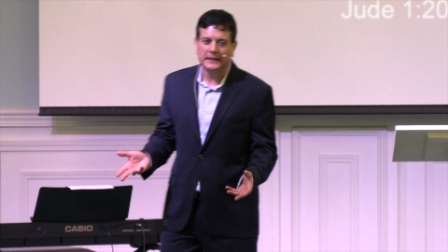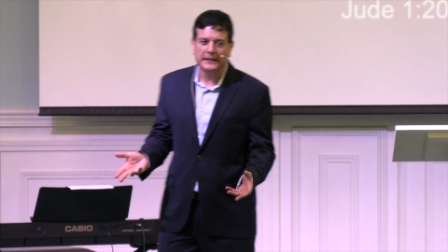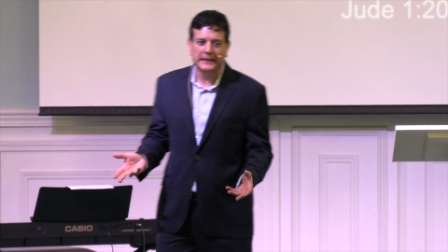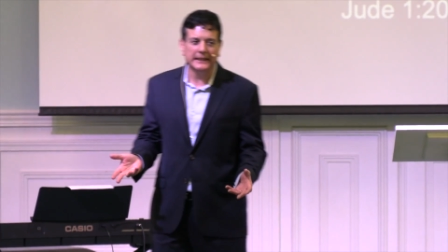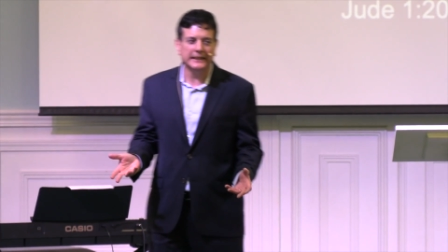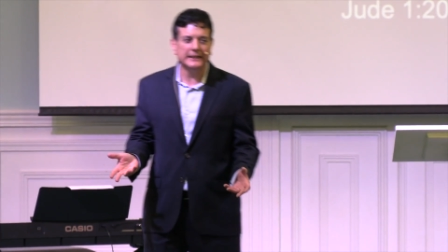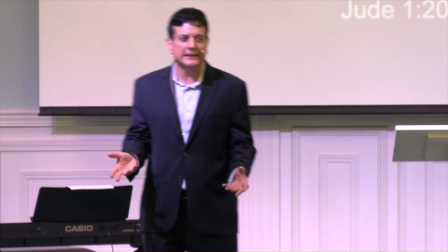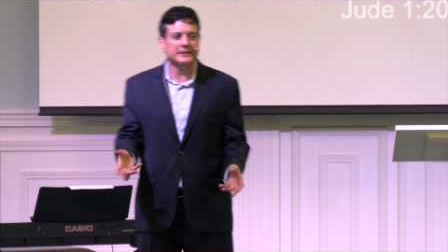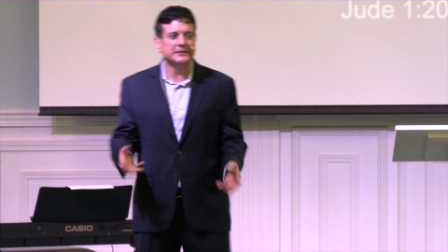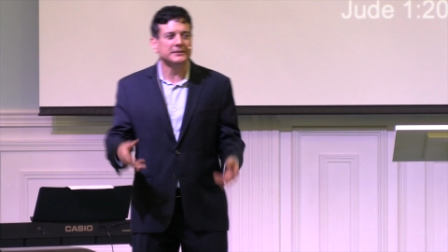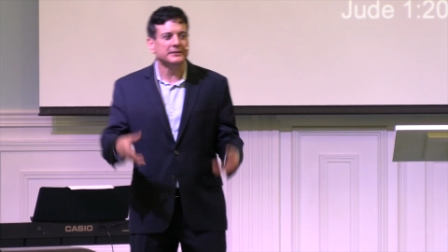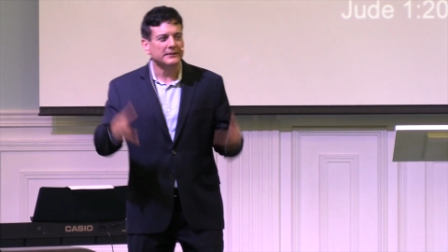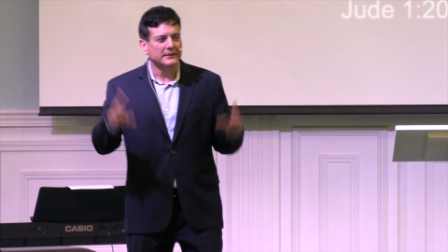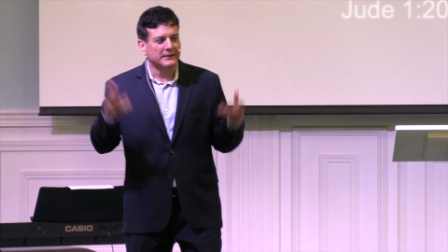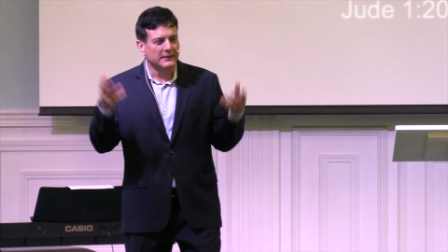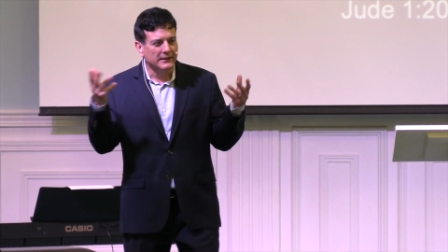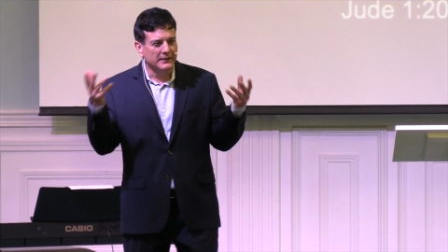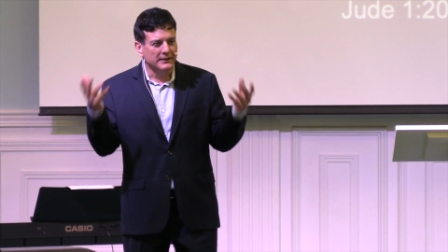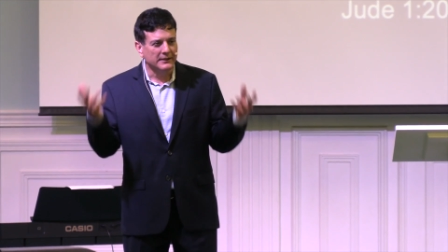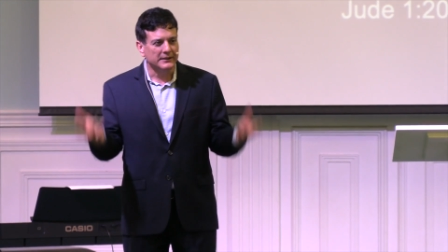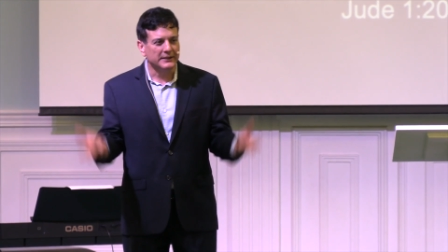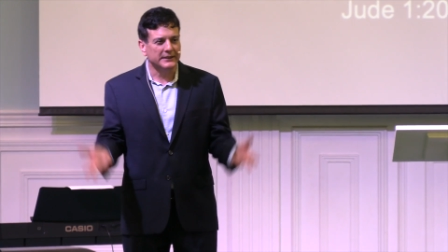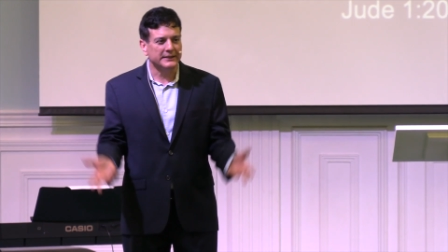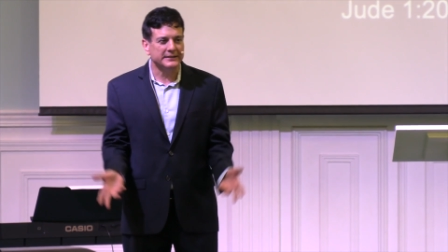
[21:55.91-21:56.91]
is
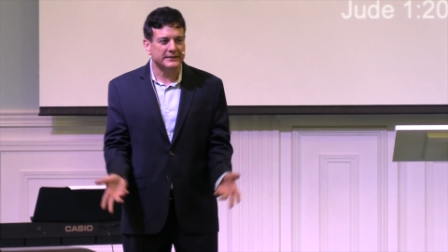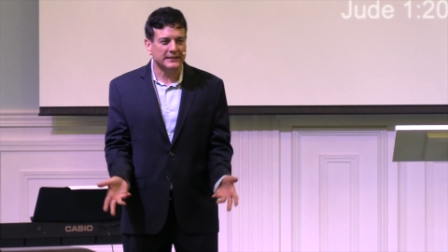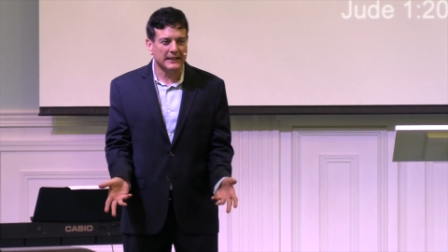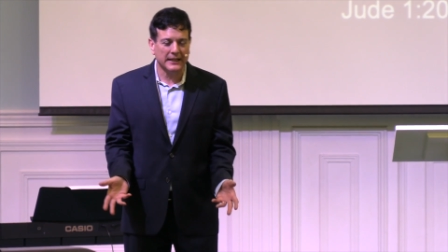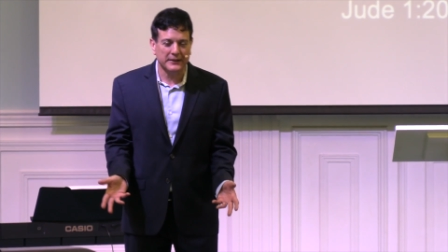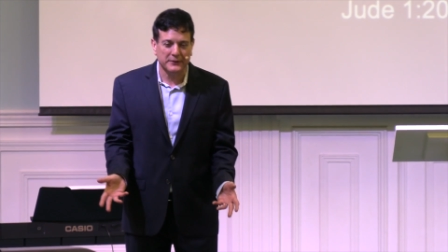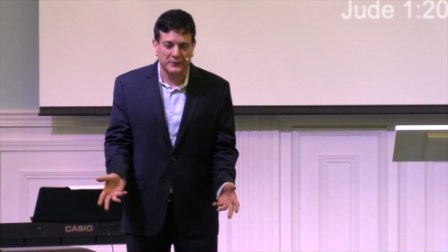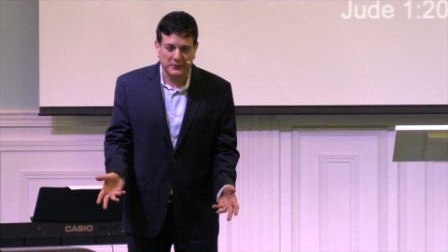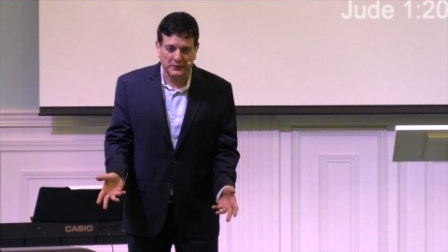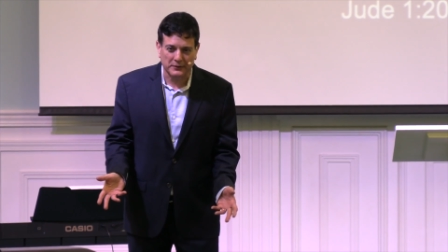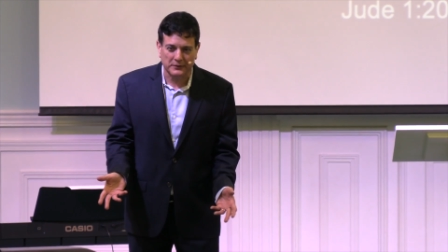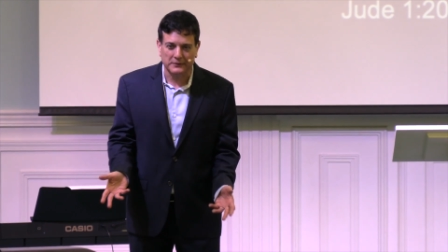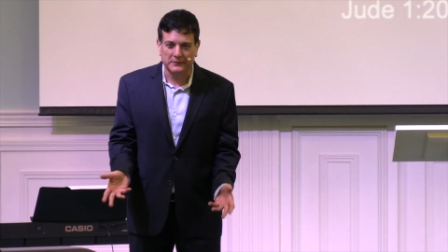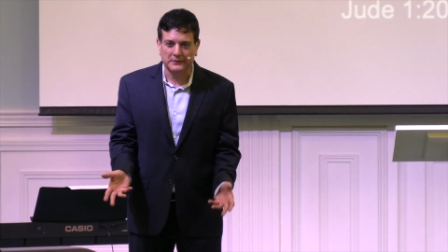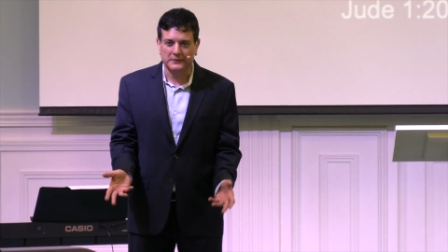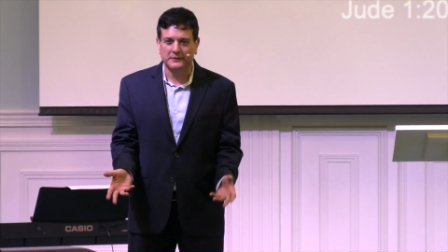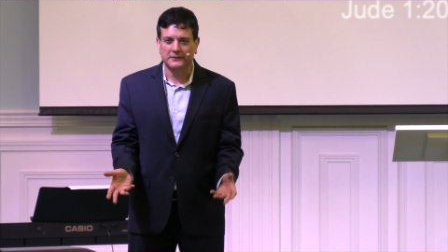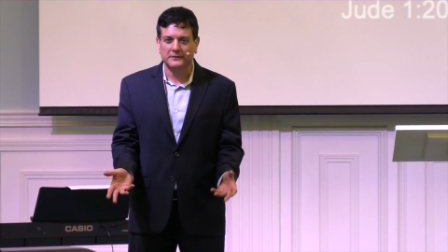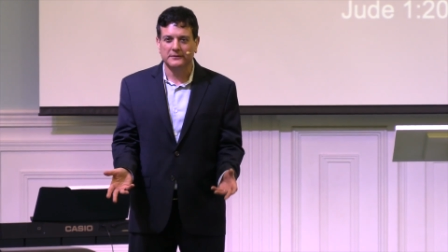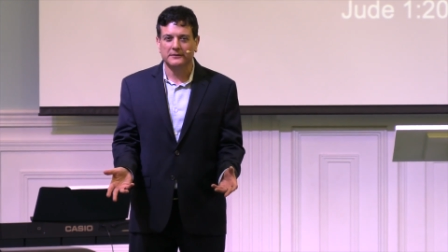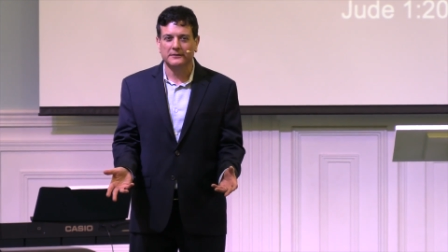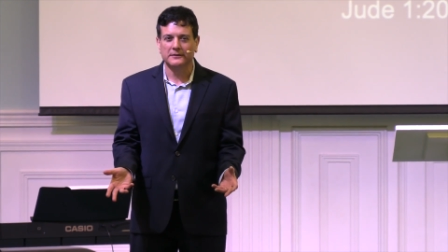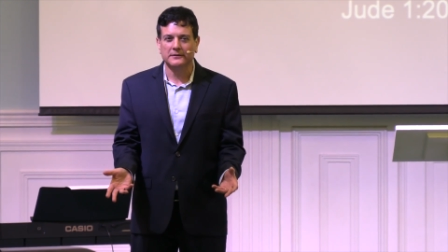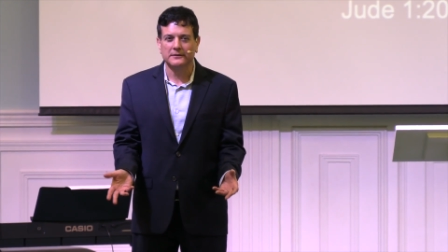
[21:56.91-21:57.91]
essential
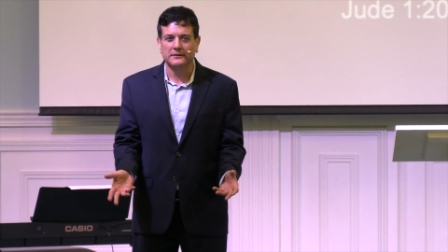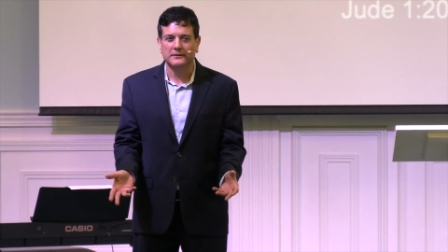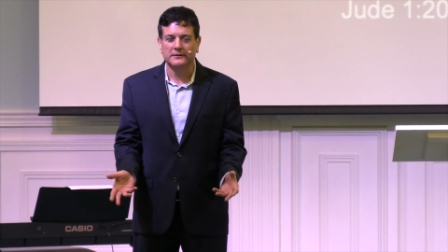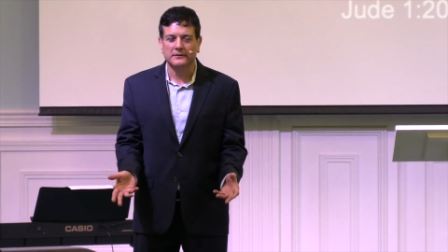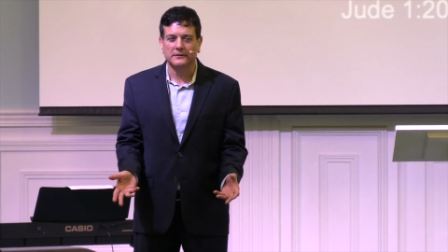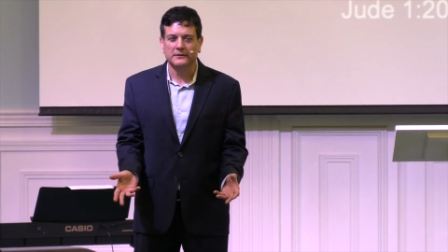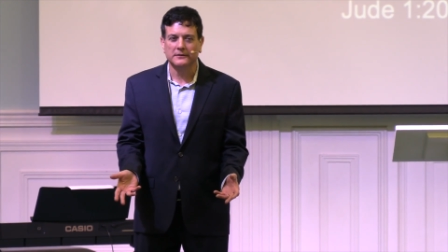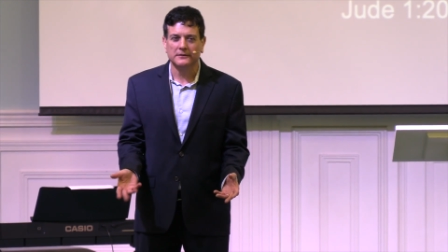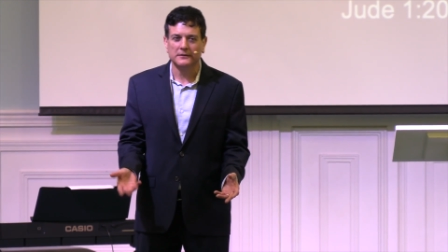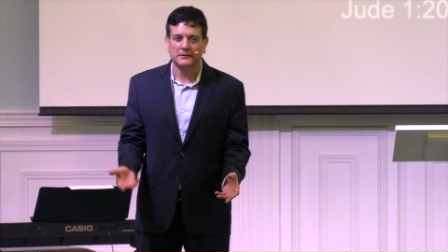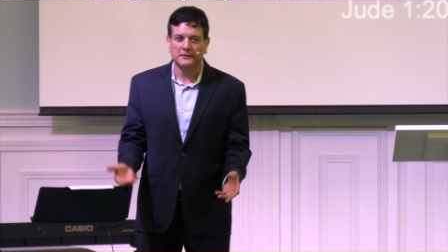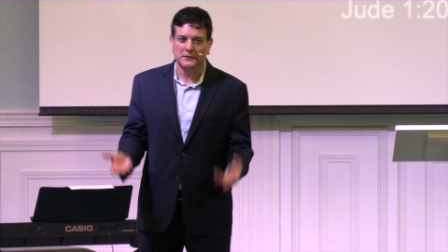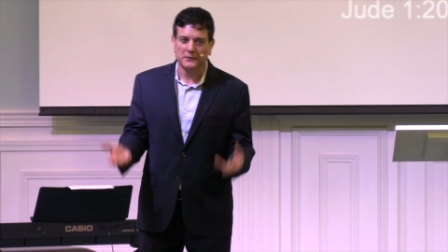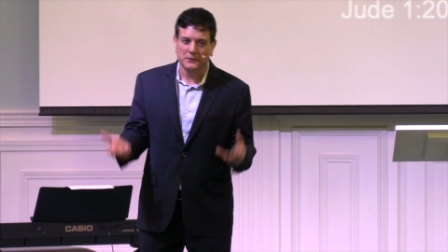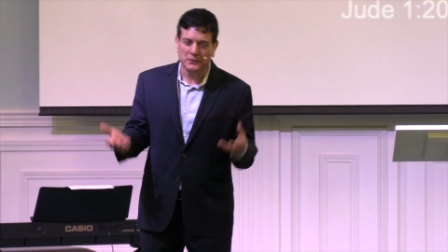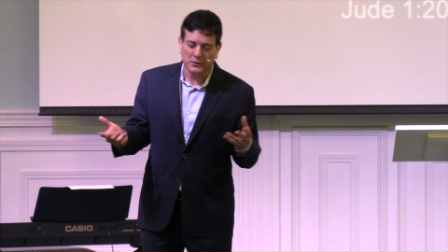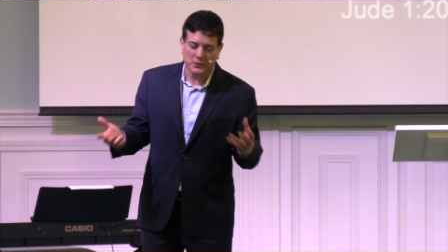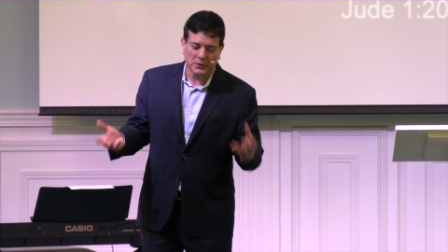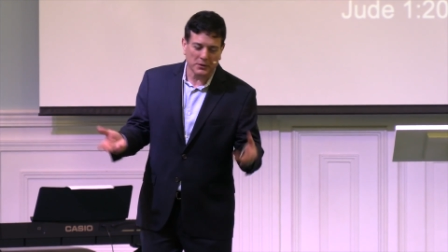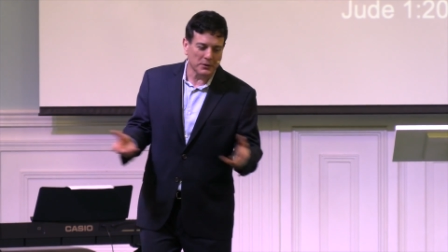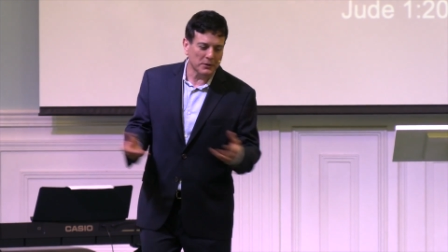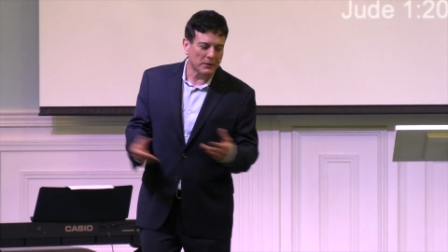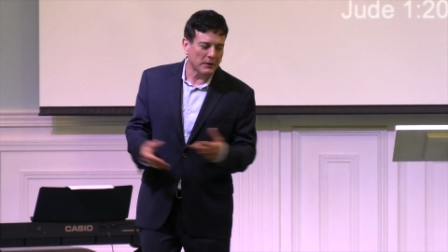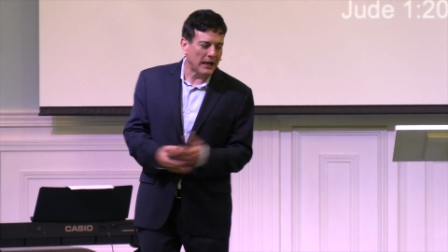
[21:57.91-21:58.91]

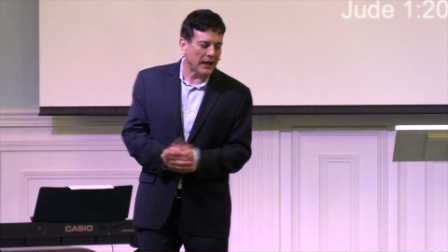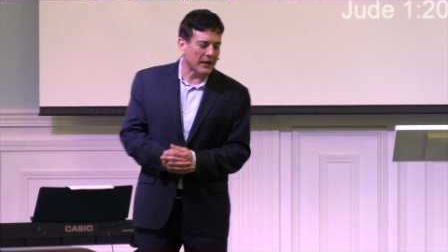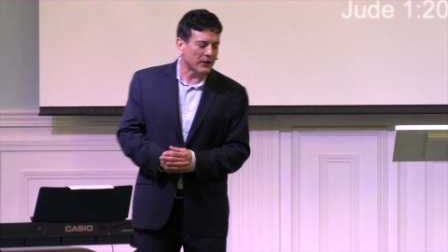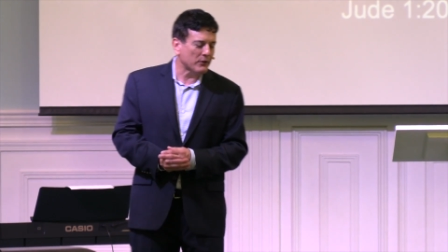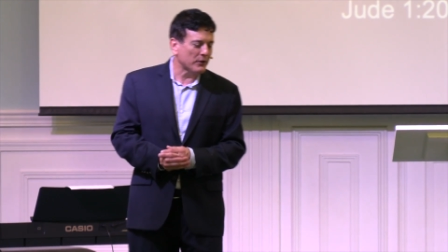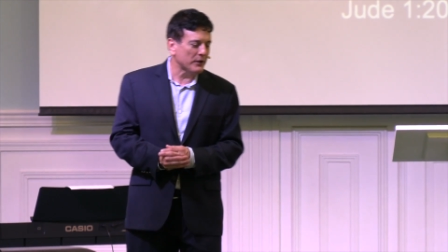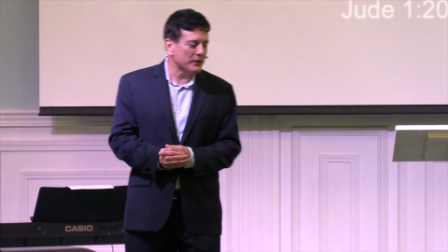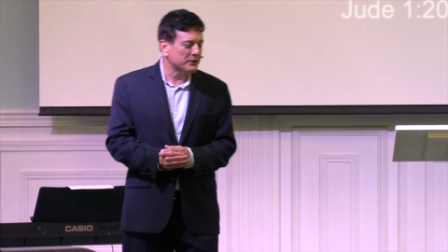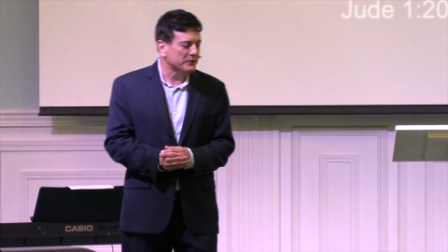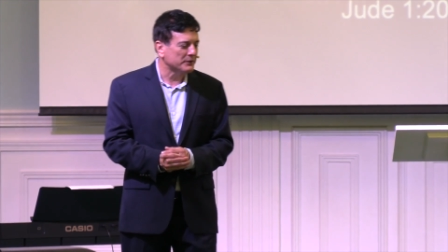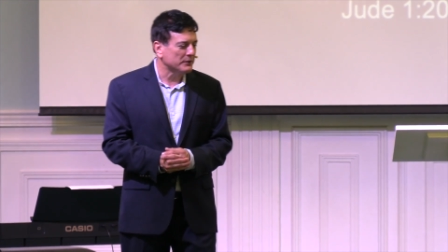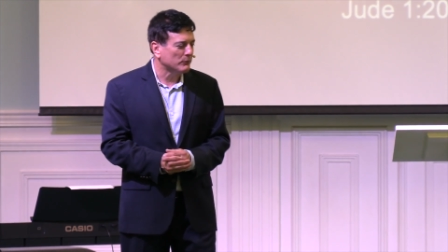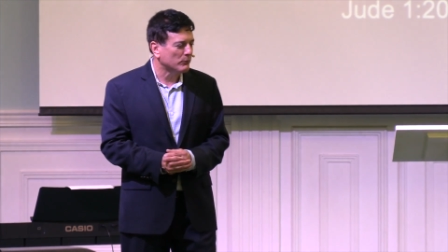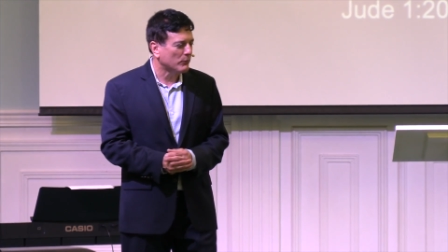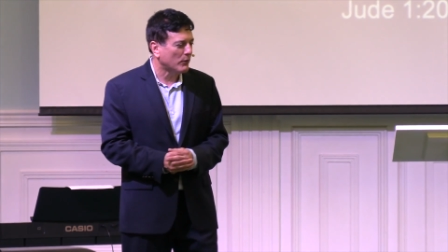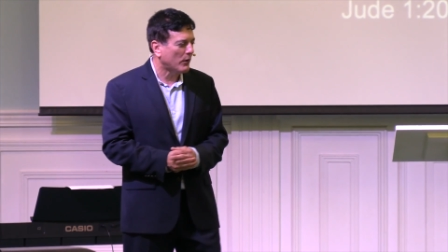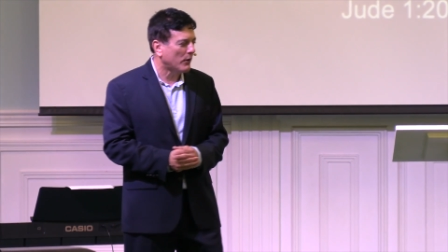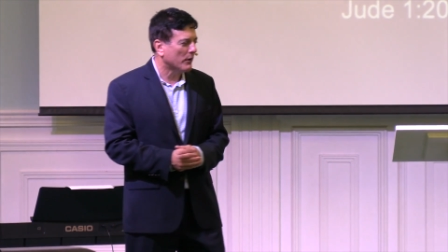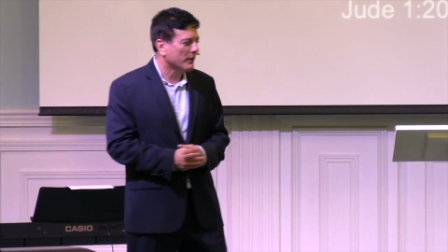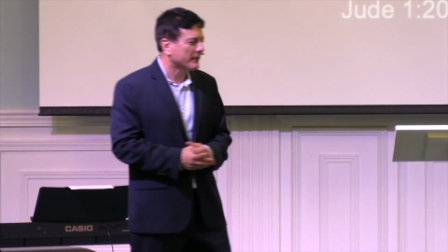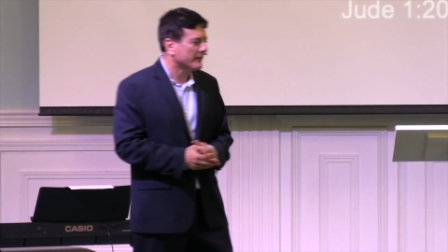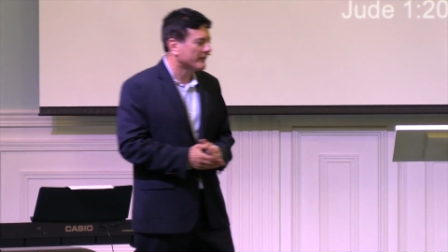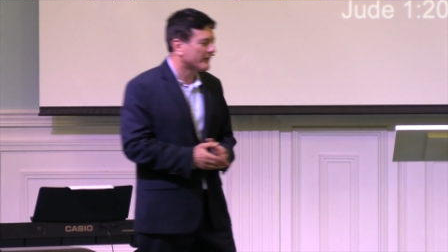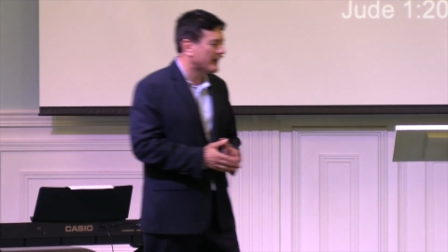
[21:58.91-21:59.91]
to our Christian
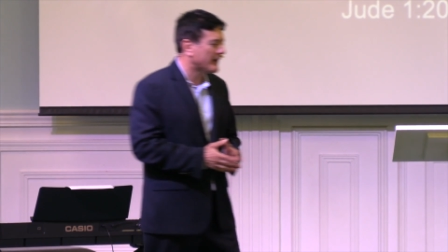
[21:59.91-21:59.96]
walk. In